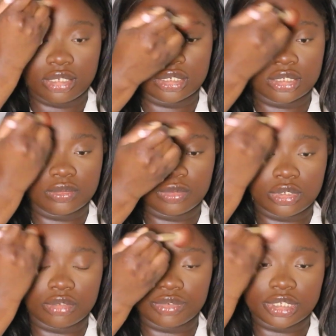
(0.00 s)
then just
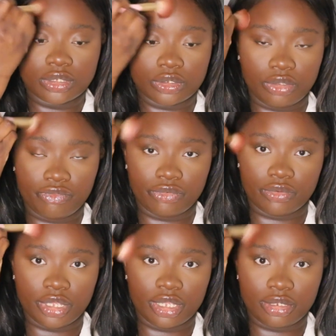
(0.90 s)
put the rest on your
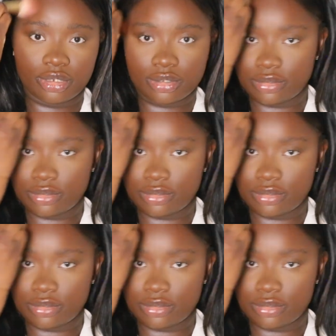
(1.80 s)
forehead.